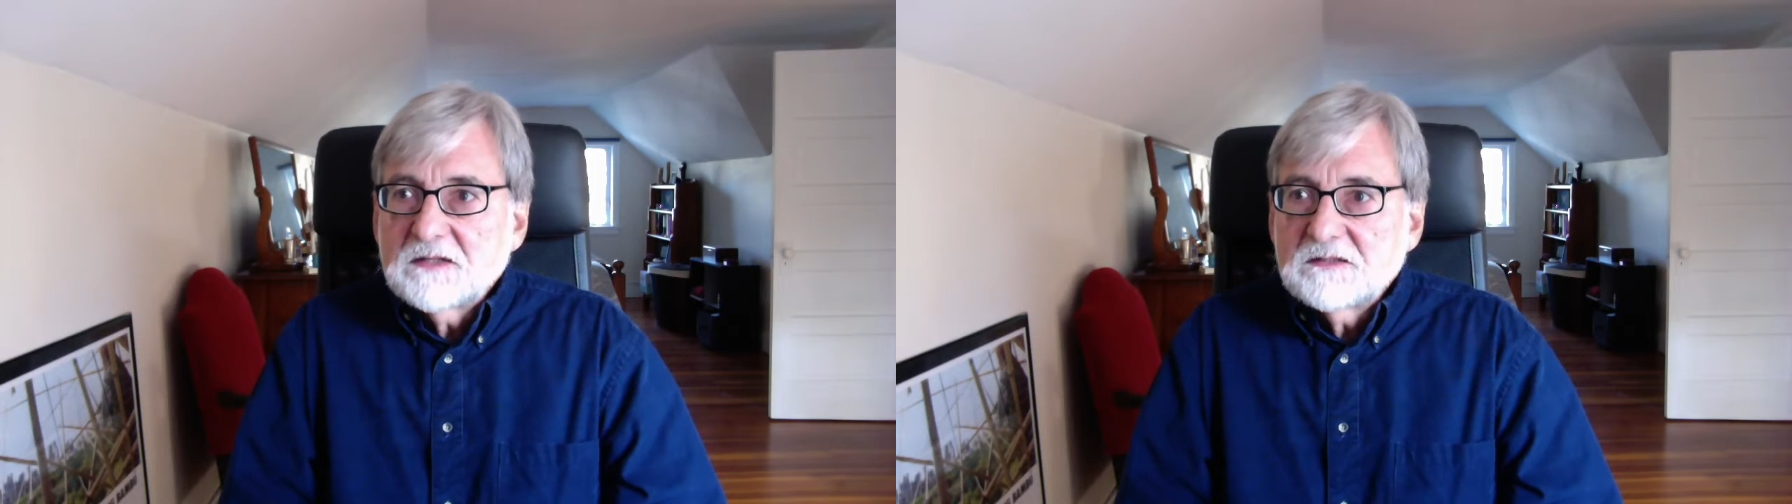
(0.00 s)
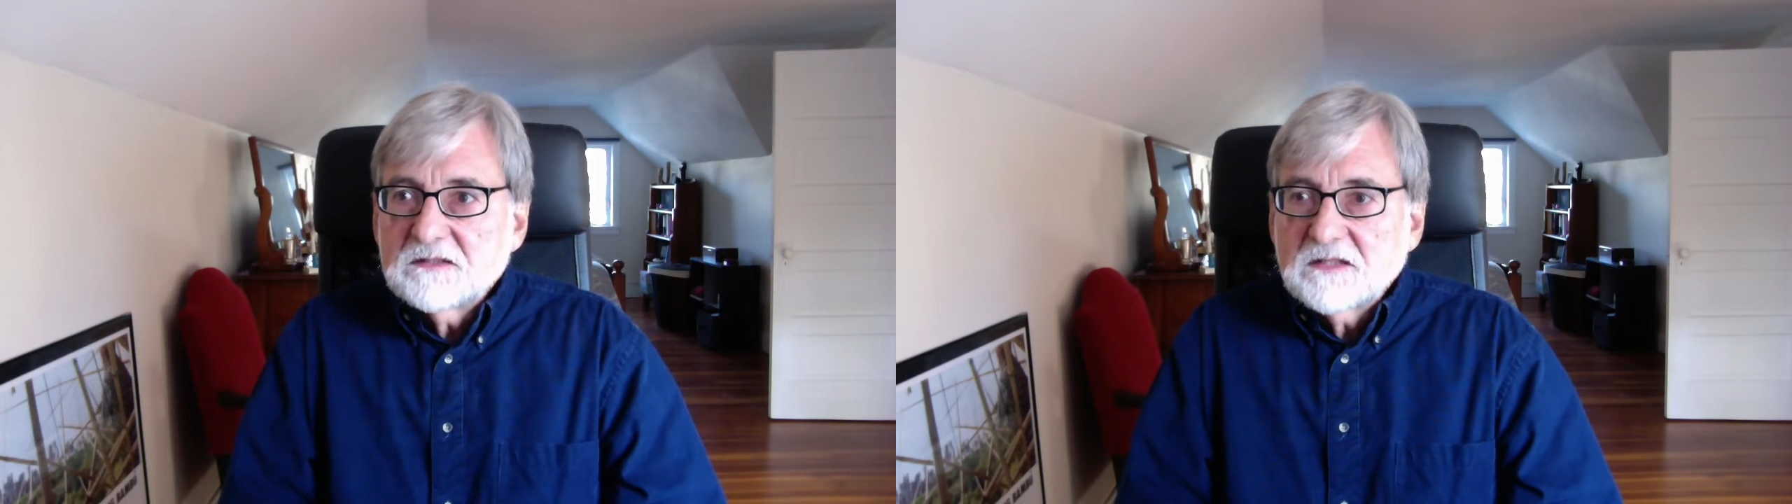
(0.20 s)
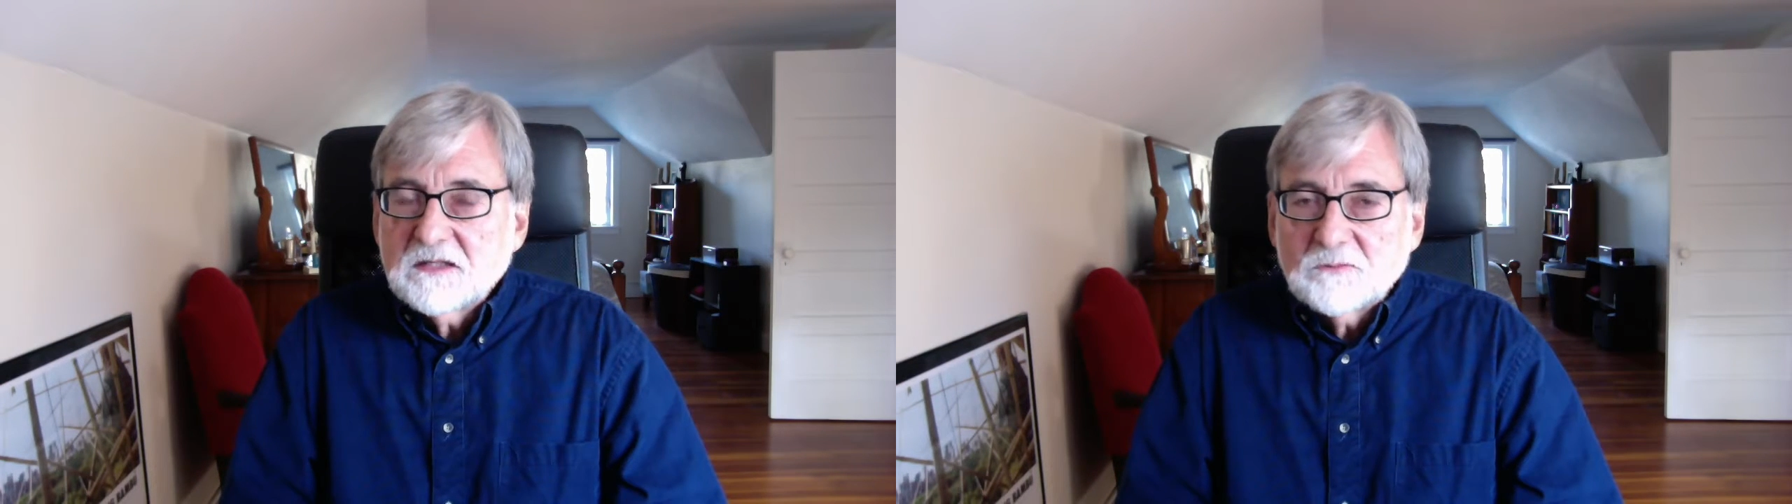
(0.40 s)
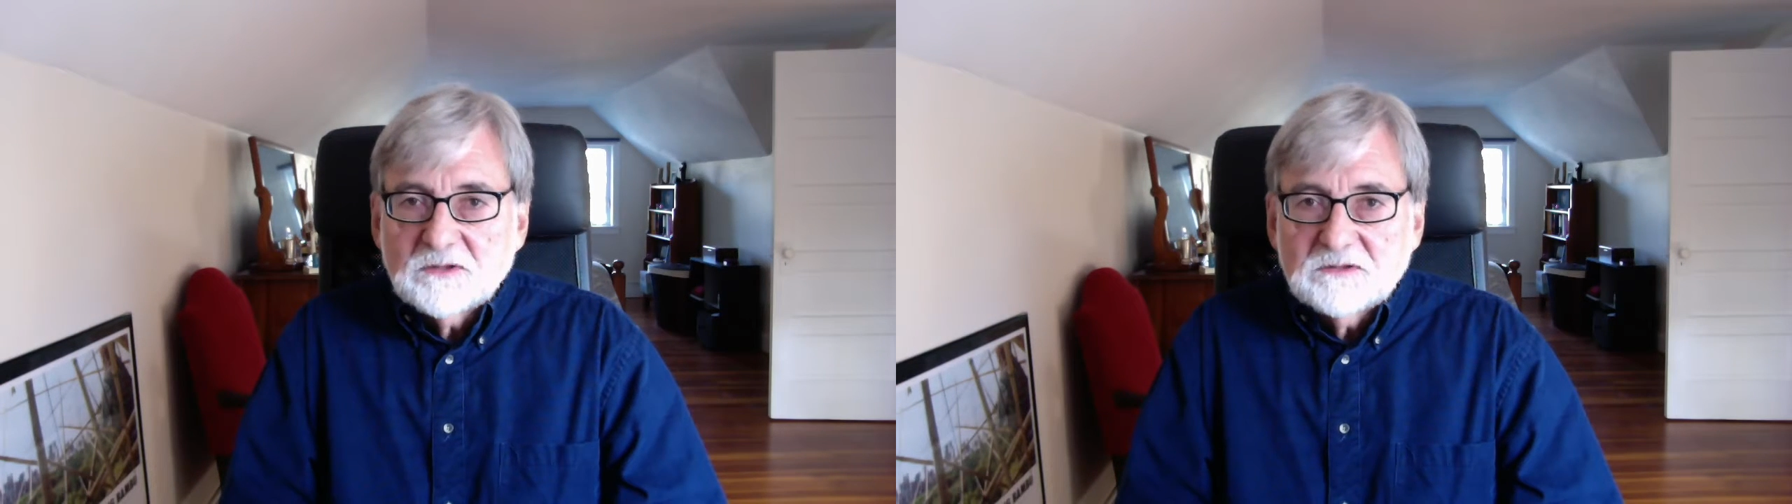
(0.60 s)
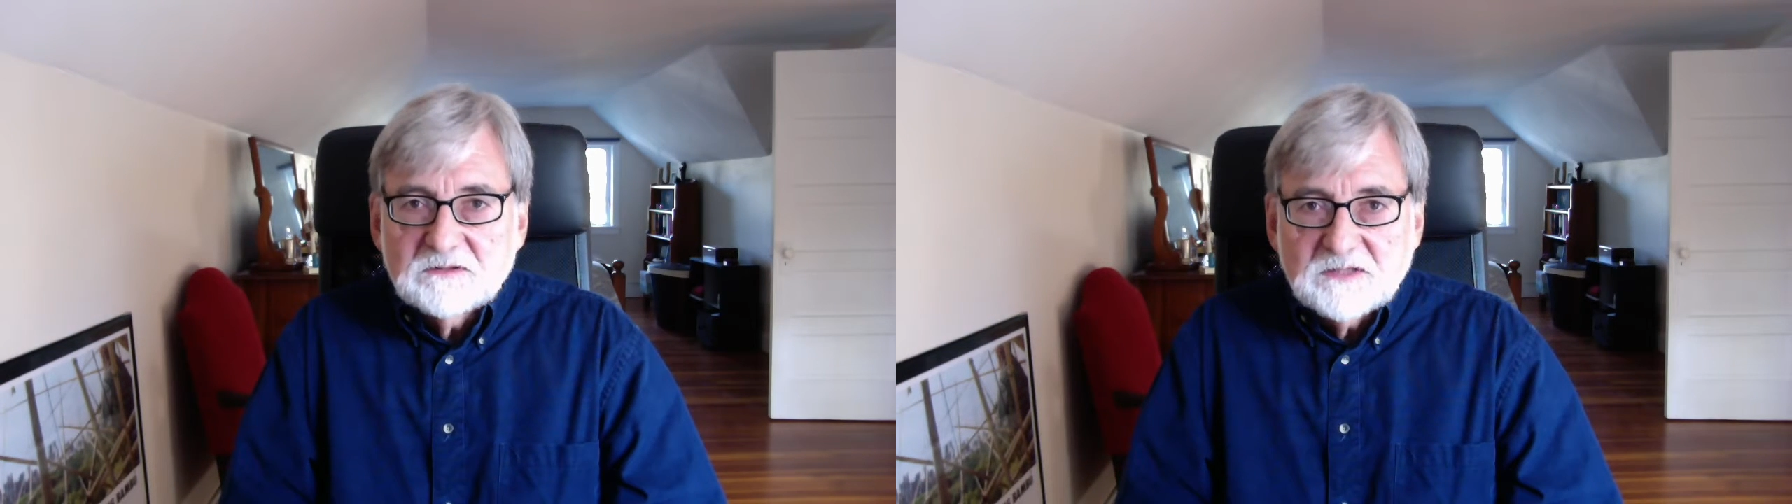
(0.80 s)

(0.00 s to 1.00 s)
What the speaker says: did that one